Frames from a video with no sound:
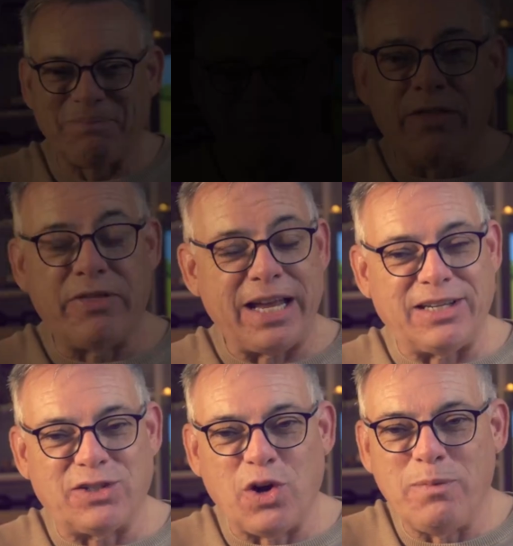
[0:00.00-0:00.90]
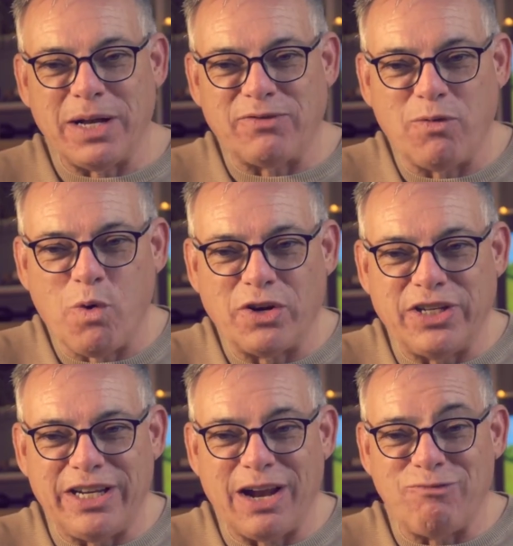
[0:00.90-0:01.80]
Thanks so much for
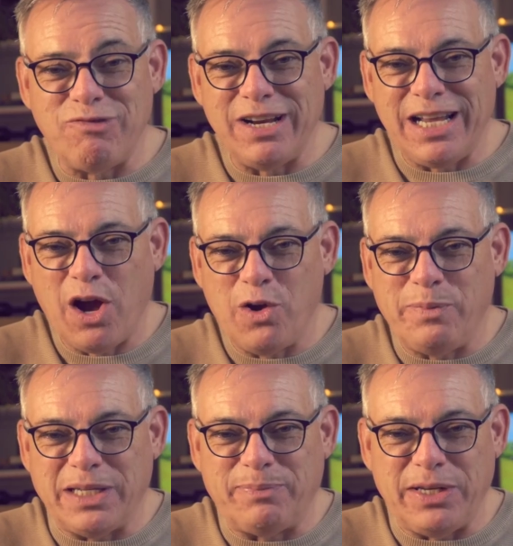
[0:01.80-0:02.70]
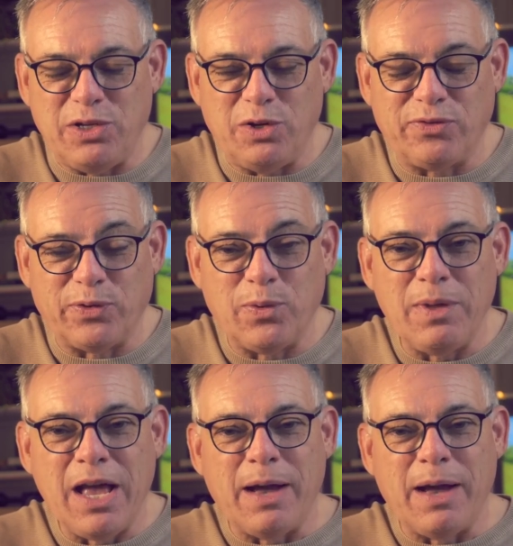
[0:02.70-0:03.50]
watching. I really hope it's been useful.